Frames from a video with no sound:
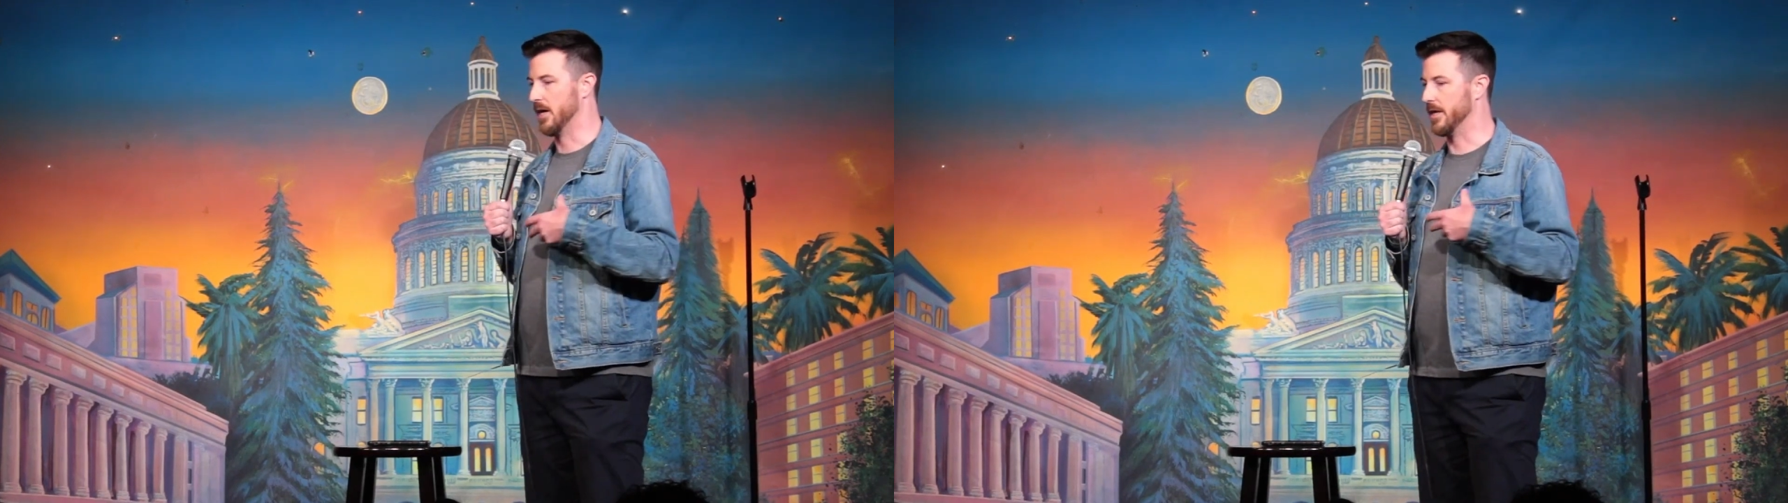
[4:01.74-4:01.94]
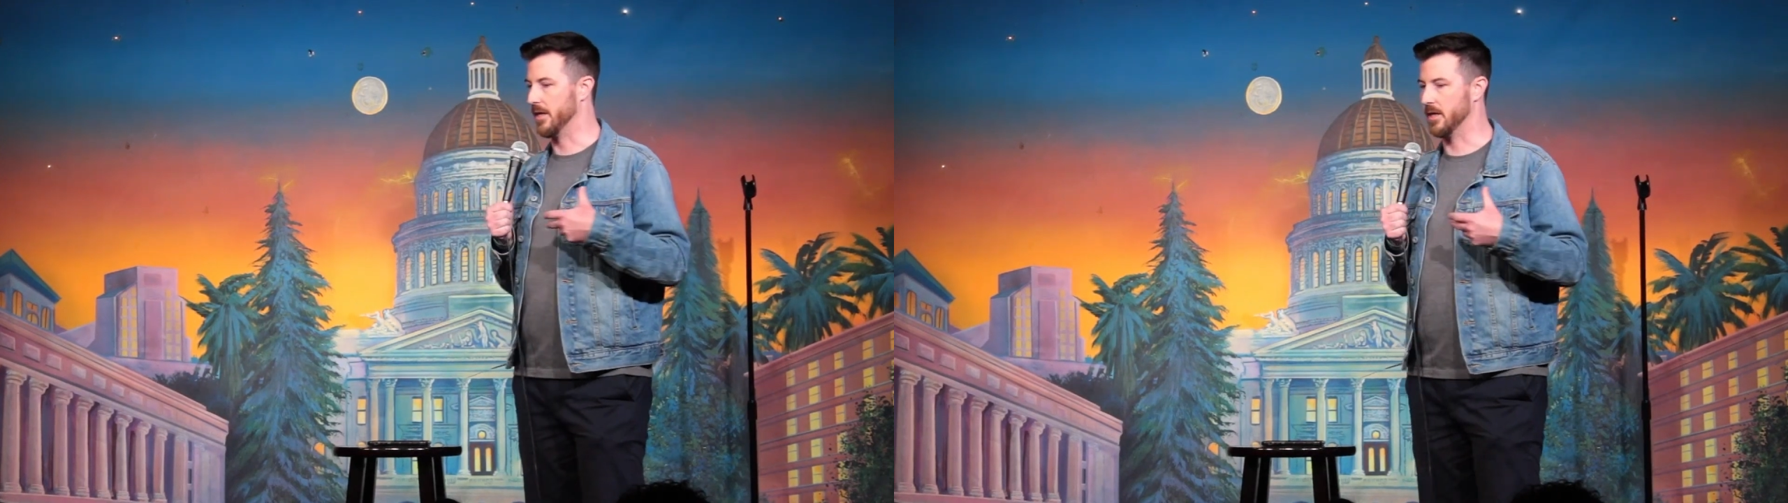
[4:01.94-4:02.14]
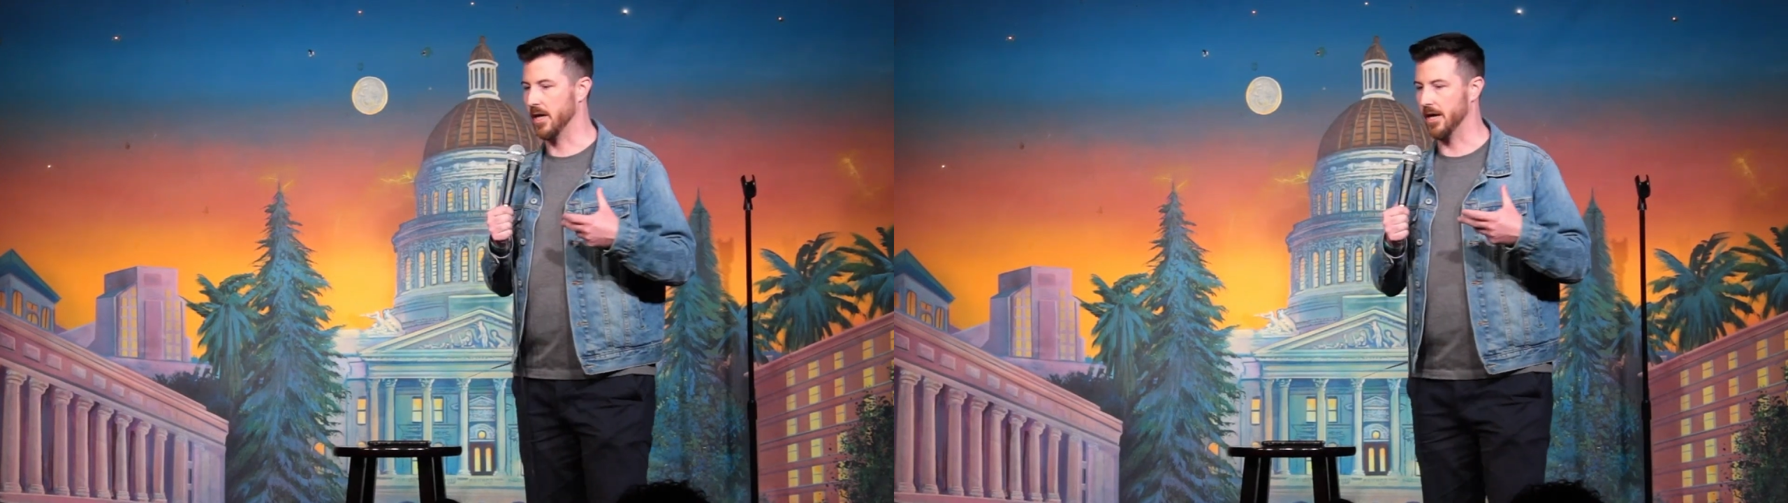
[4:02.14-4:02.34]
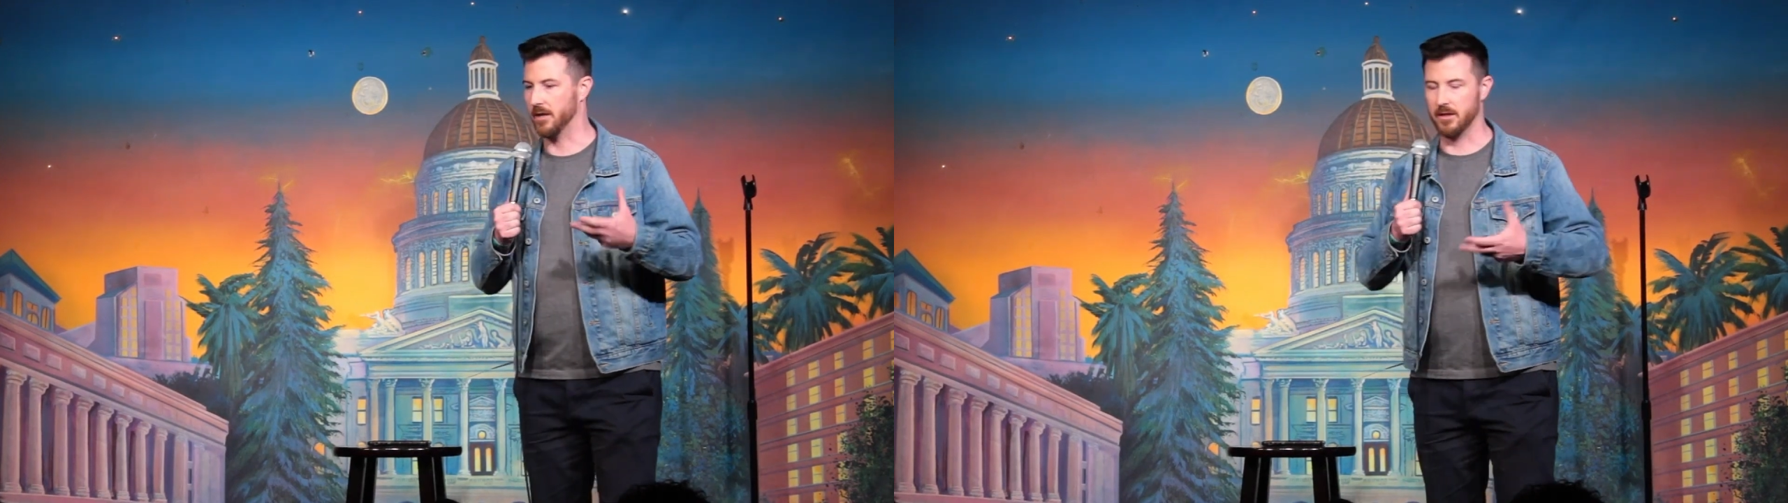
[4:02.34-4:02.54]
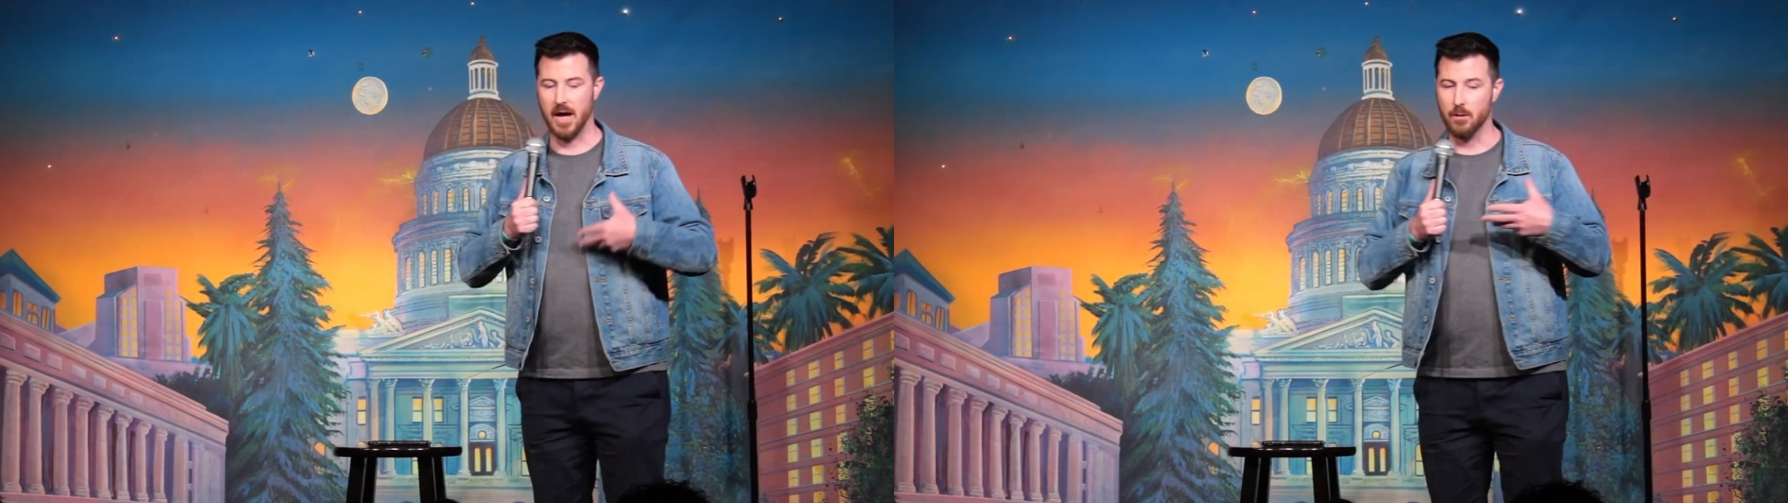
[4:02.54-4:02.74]
And then
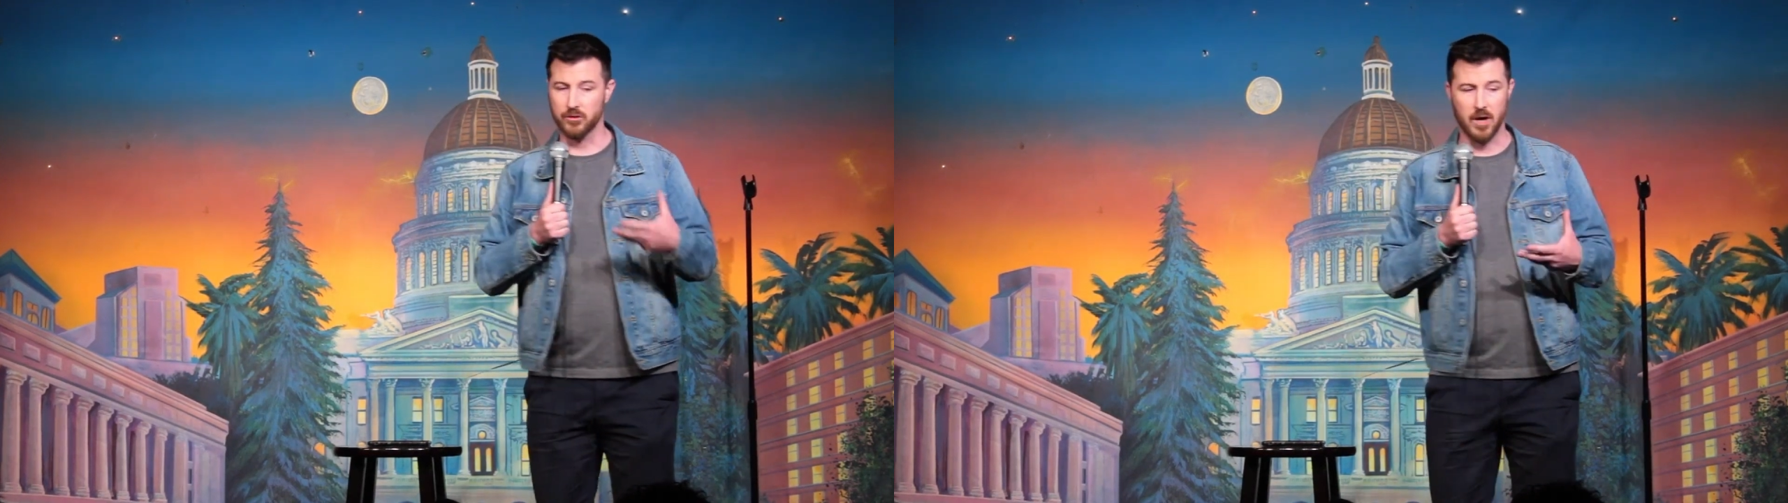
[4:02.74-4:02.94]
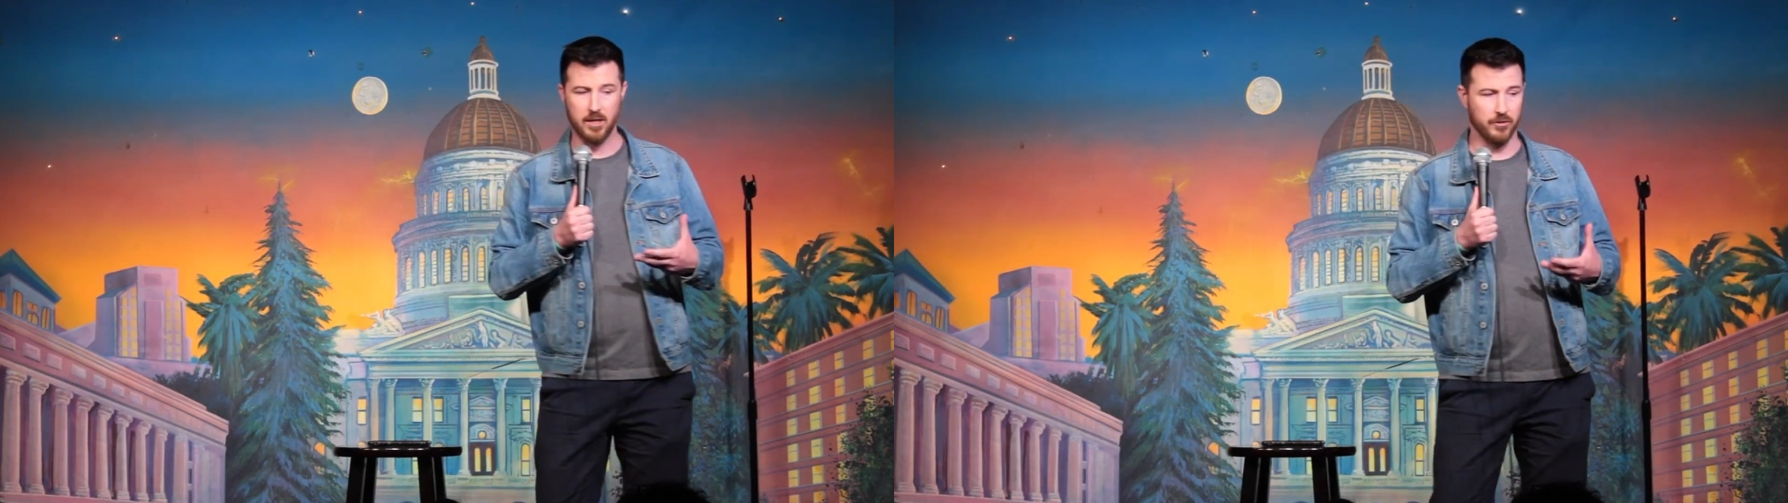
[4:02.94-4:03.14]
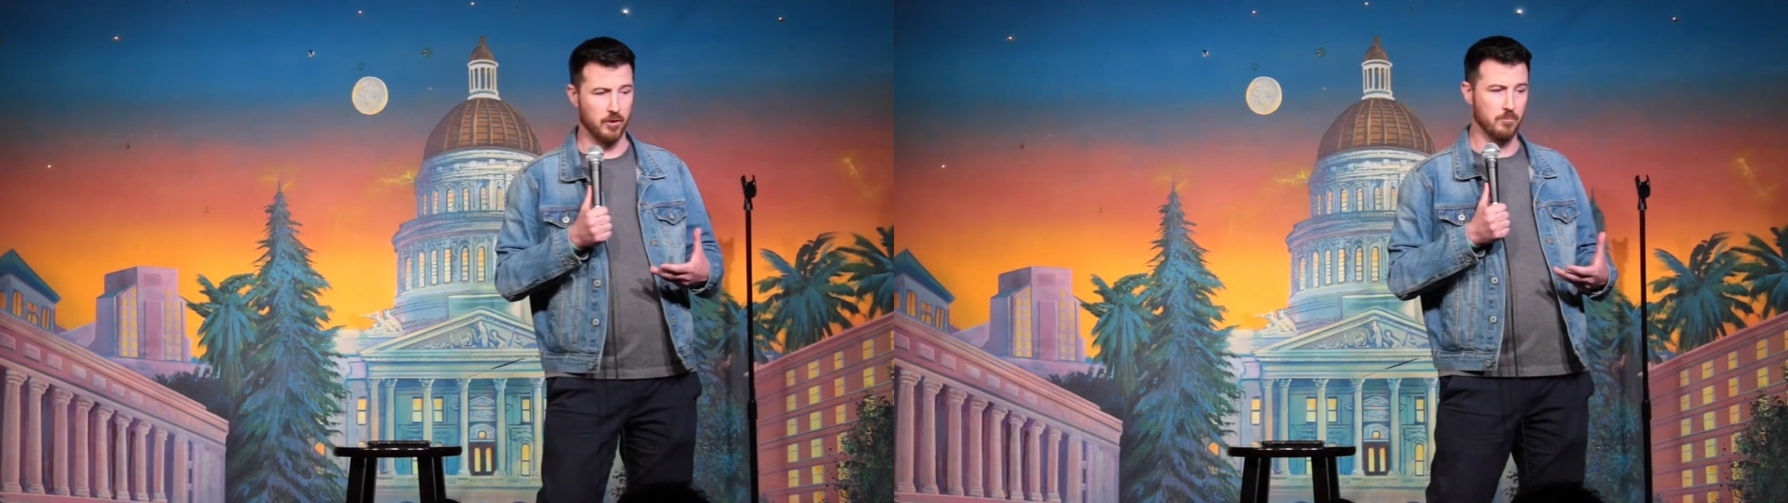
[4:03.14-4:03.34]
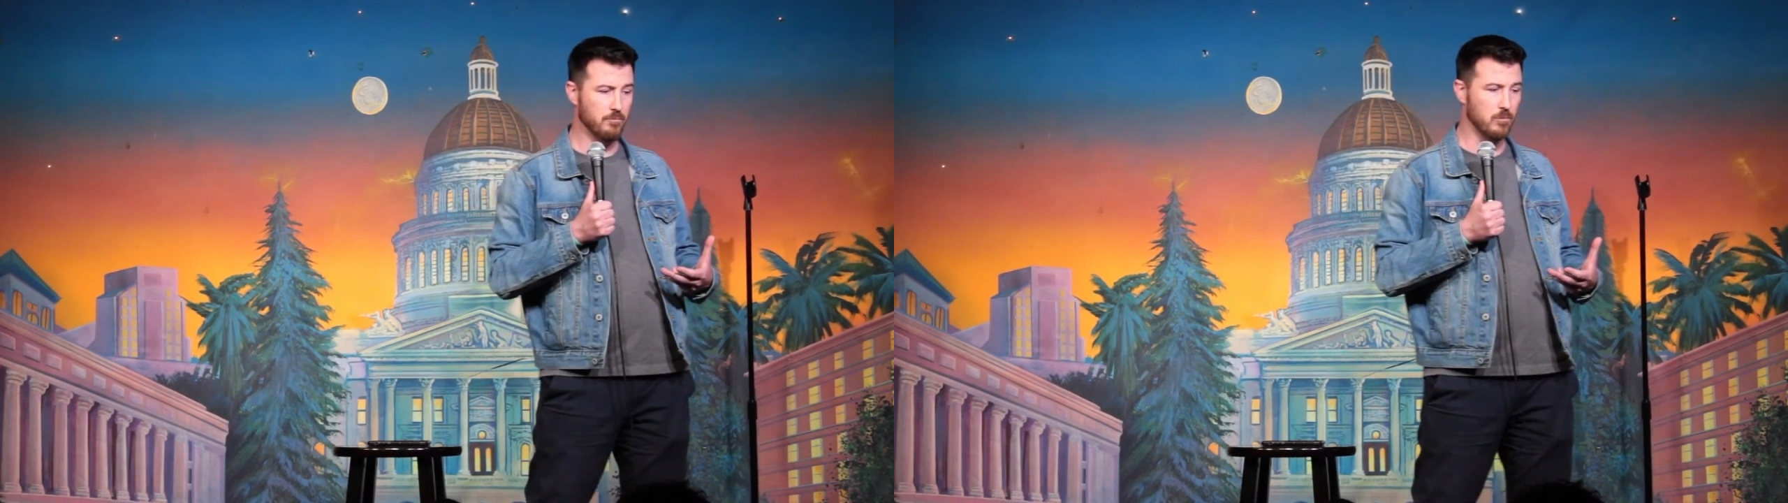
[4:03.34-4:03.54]
like, that was awesome,